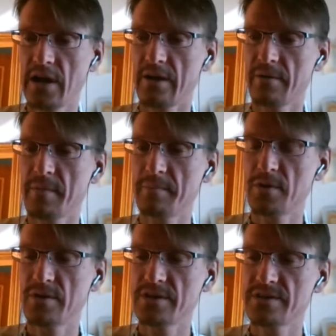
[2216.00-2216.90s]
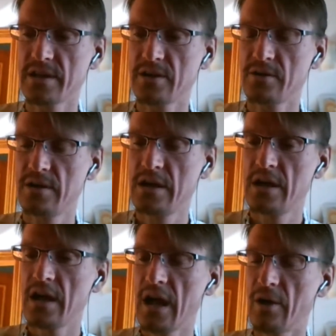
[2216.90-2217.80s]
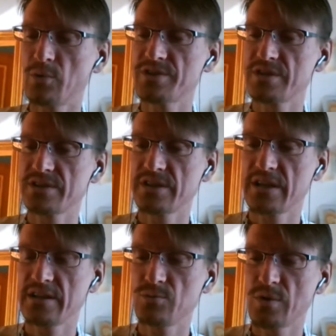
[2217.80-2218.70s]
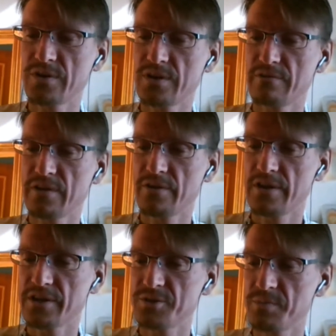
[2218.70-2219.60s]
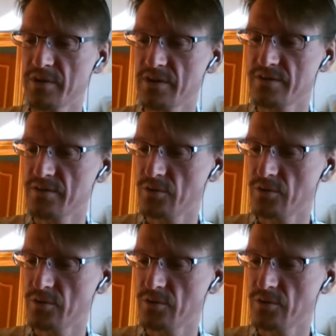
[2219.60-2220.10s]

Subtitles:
remember this now, I was sitting in with a very experienced